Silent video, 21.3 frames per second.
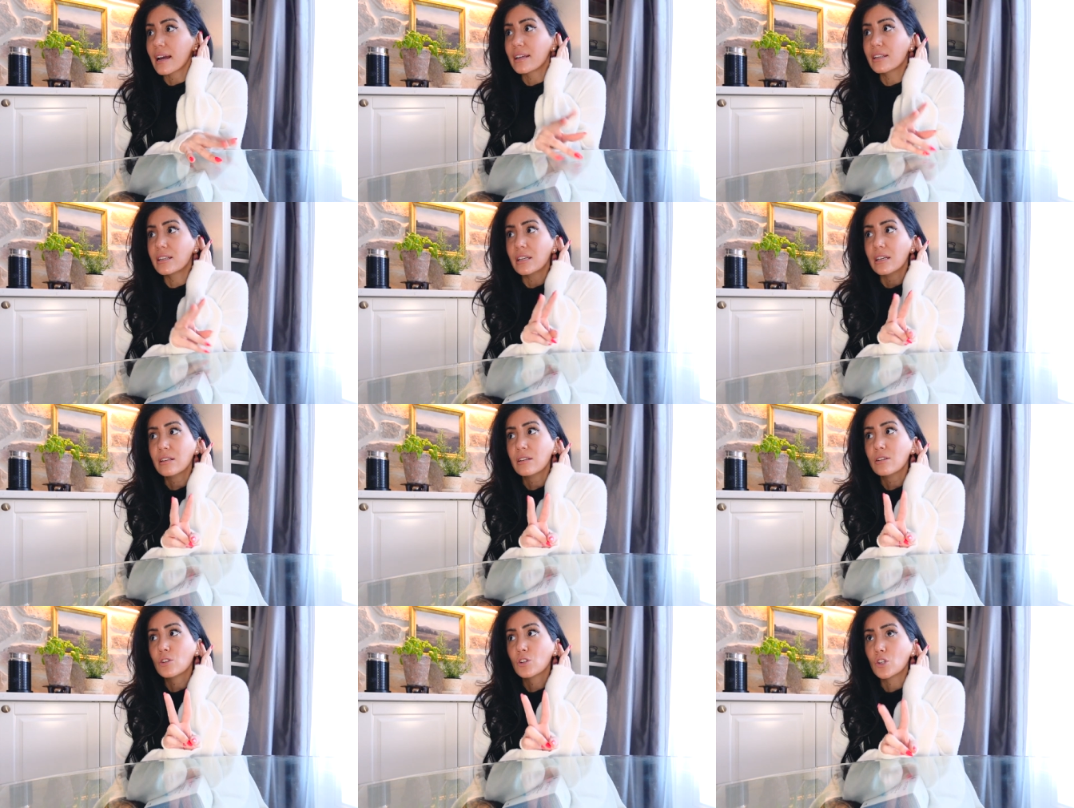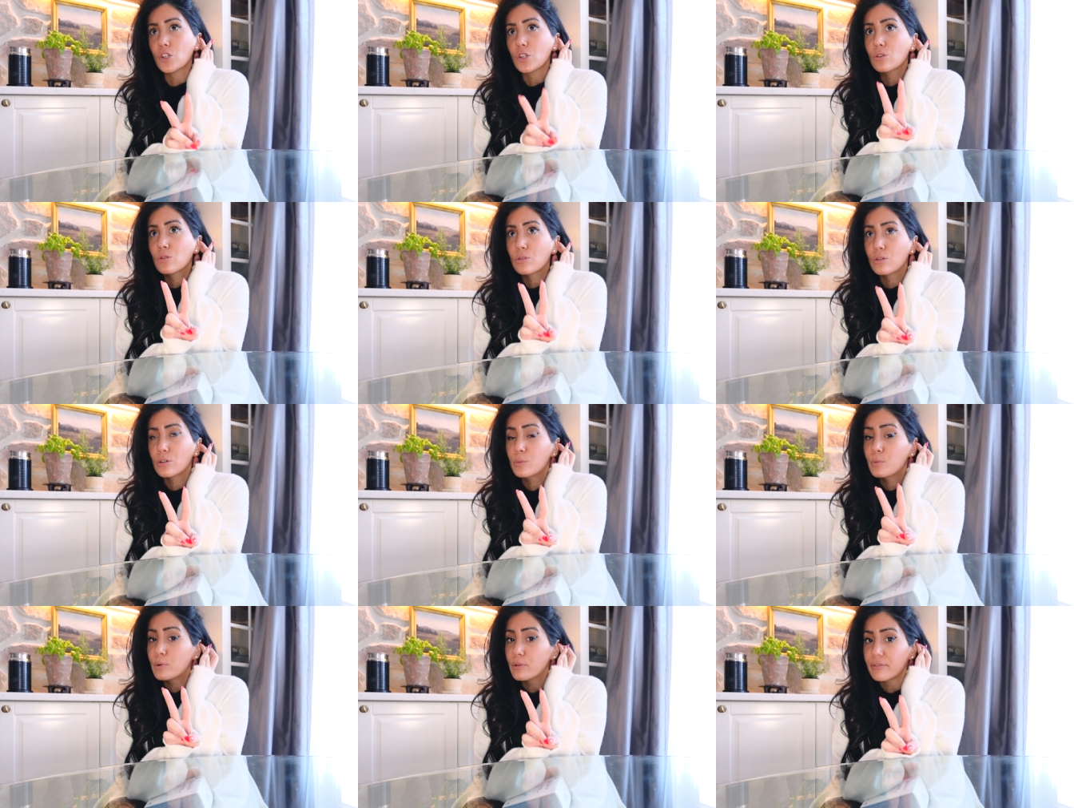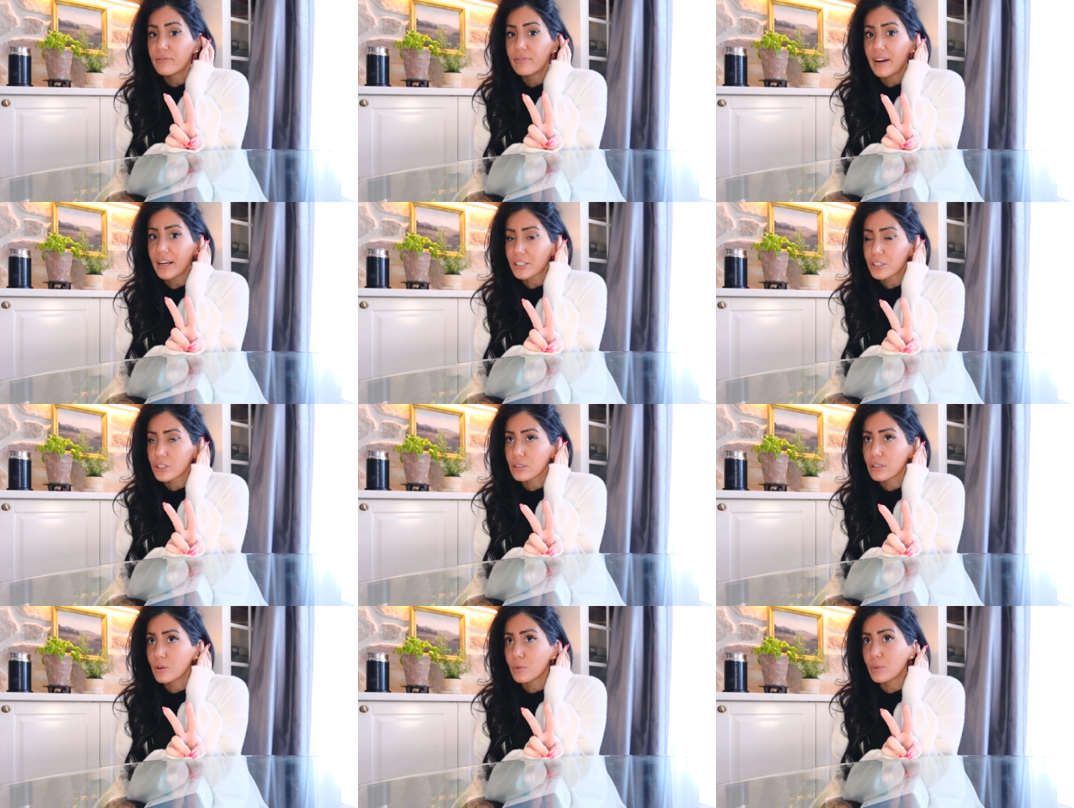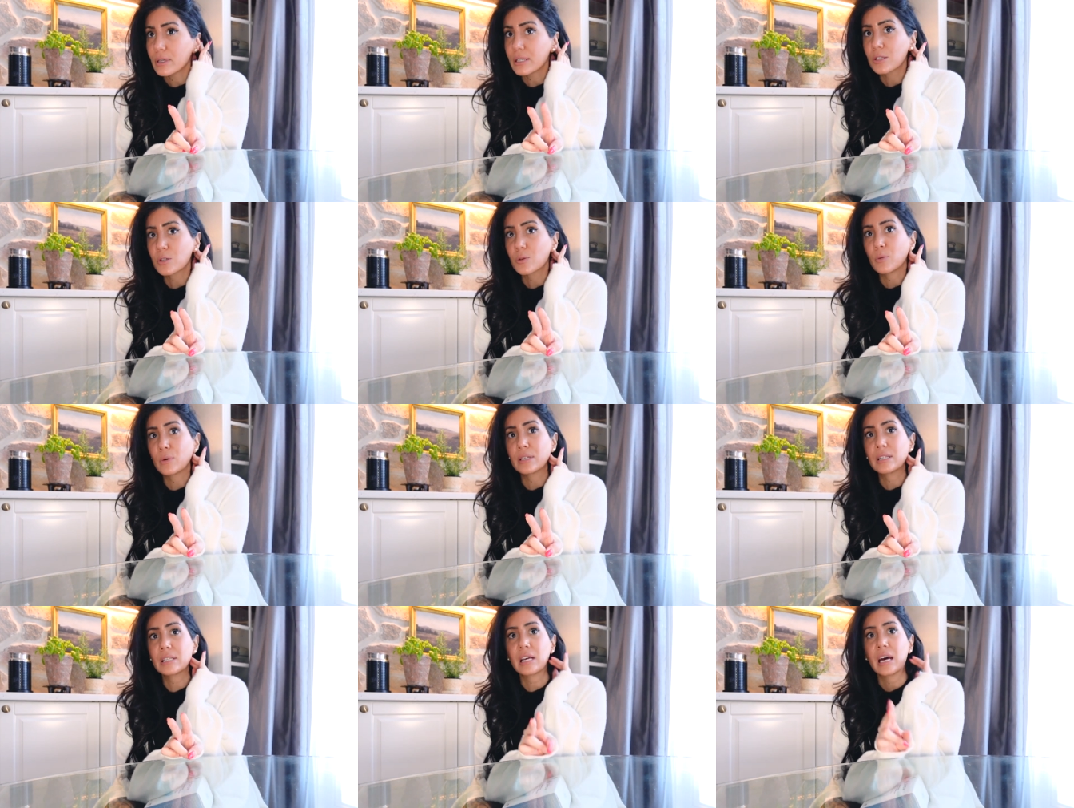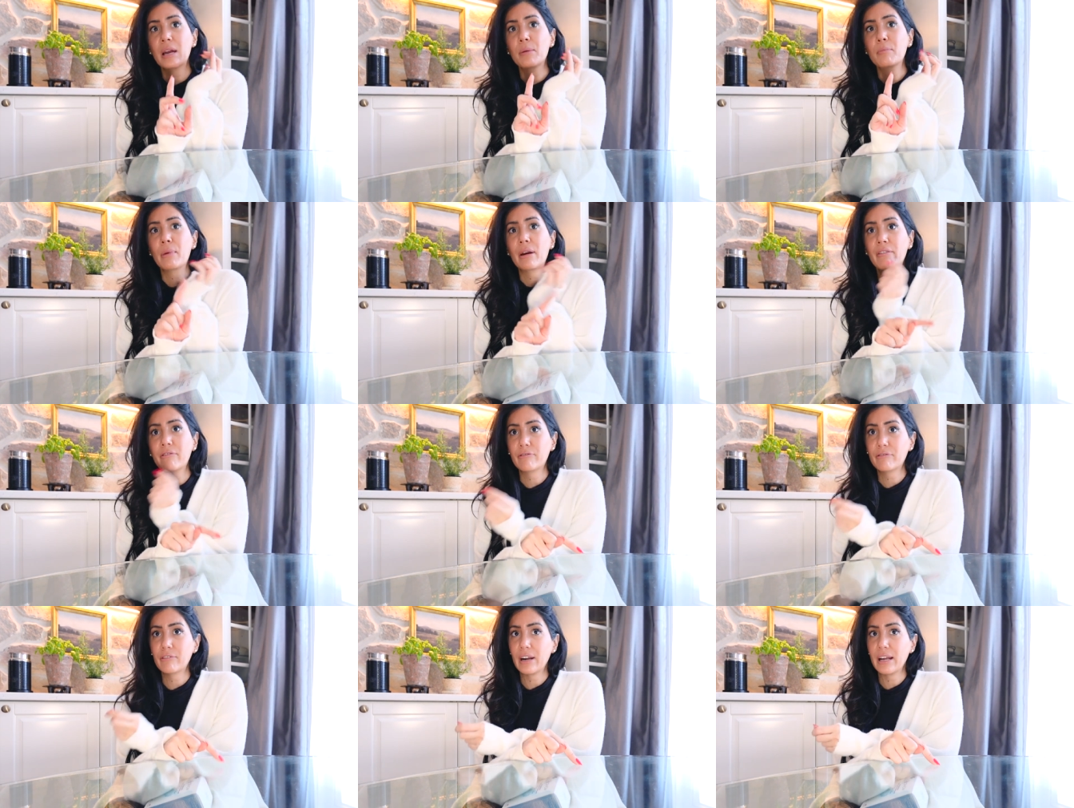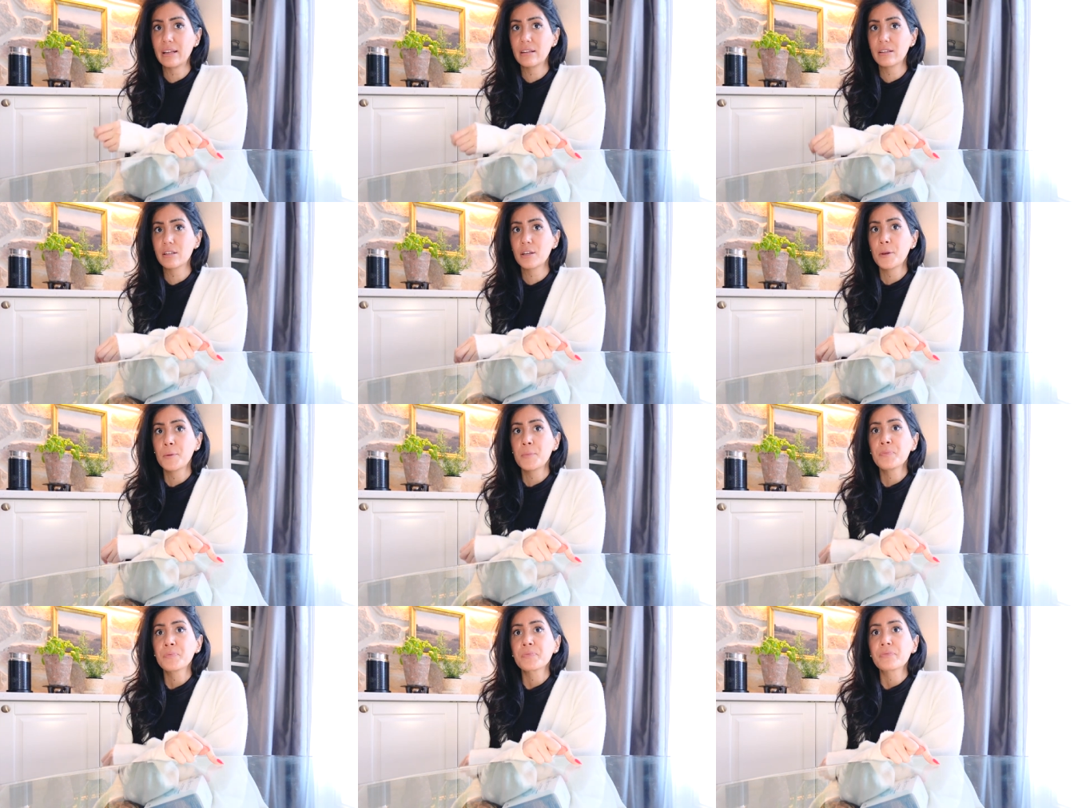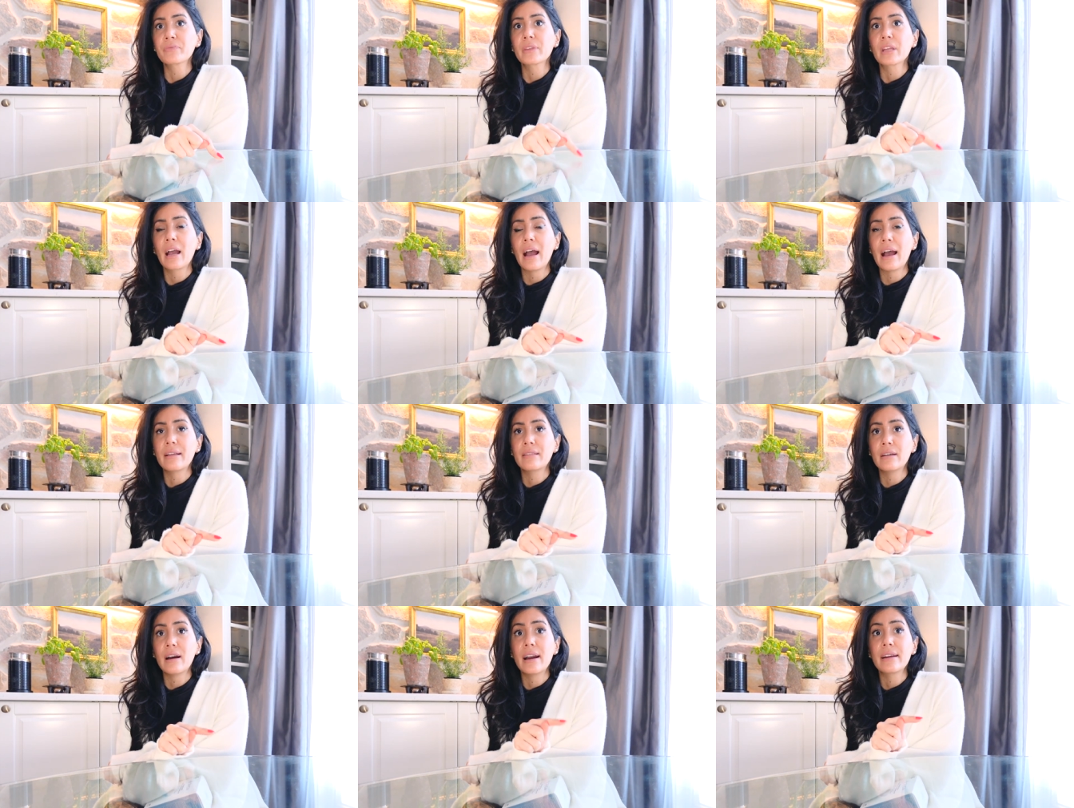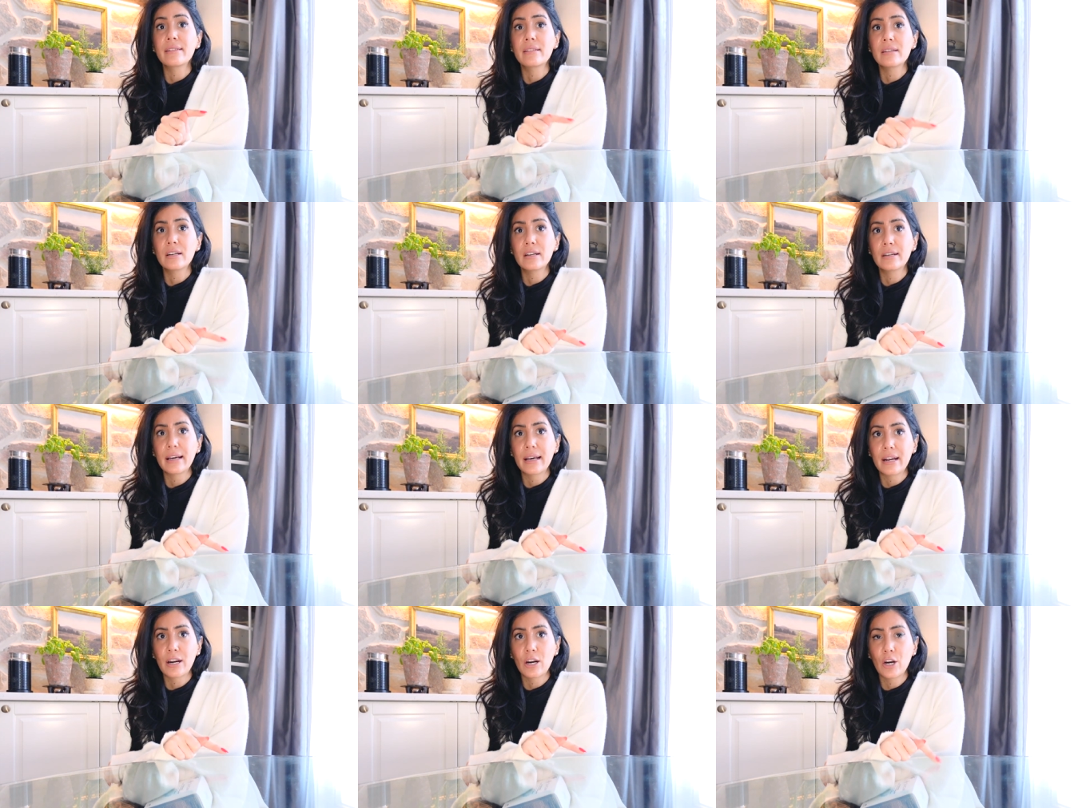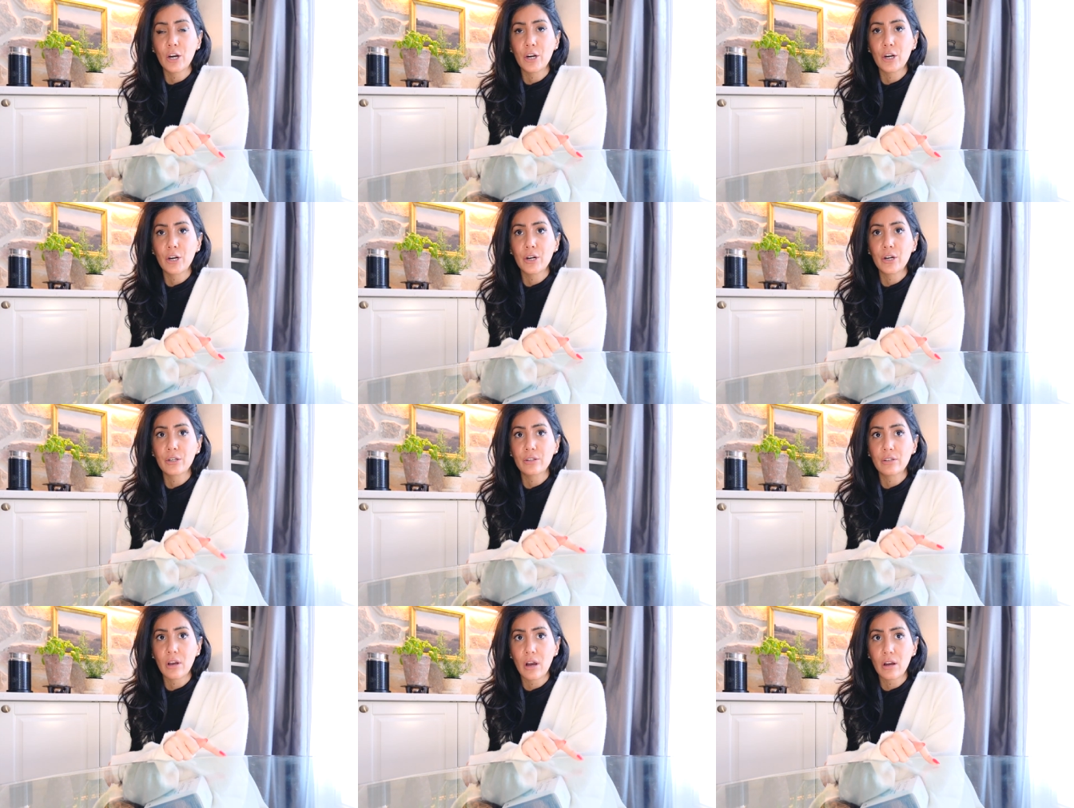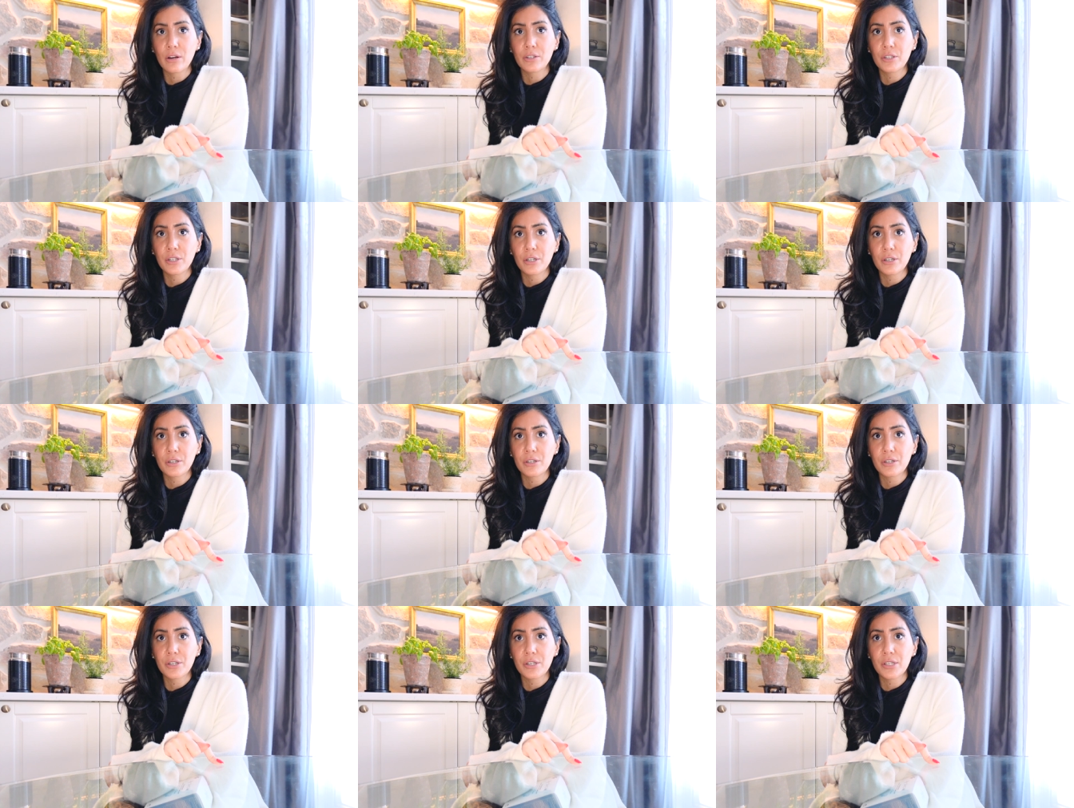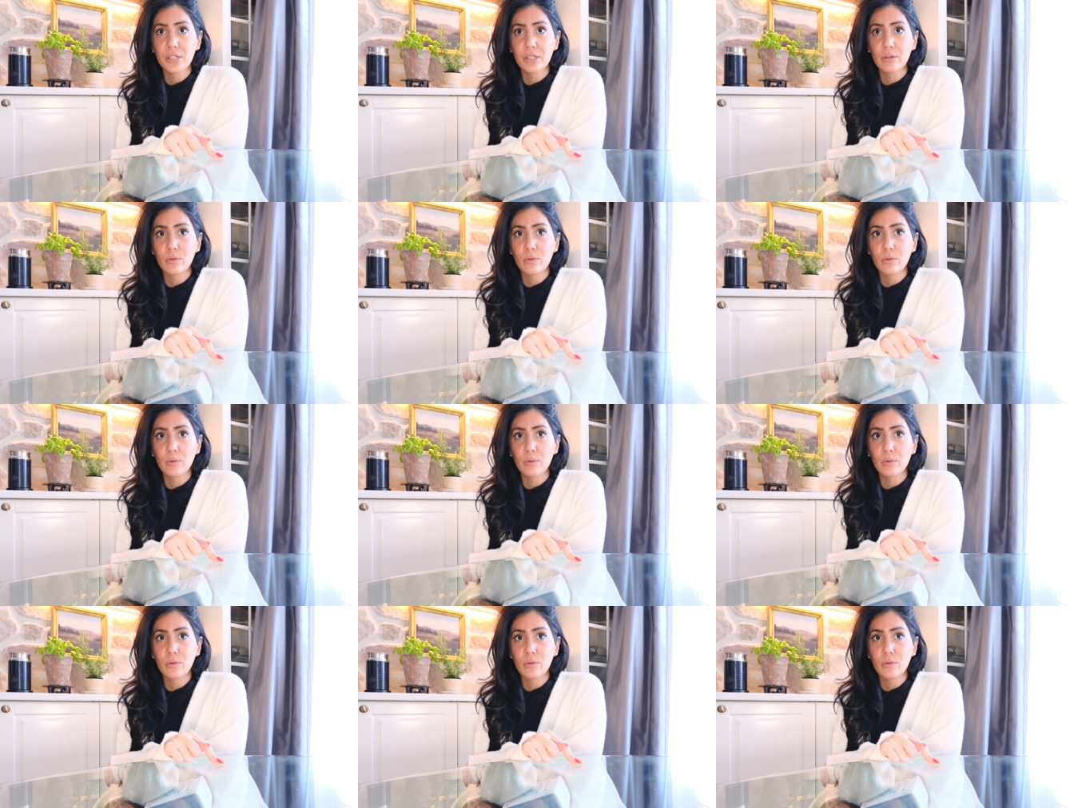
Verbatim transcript: I did do 2 professional ones. One time my friend, I did it at her doctor's.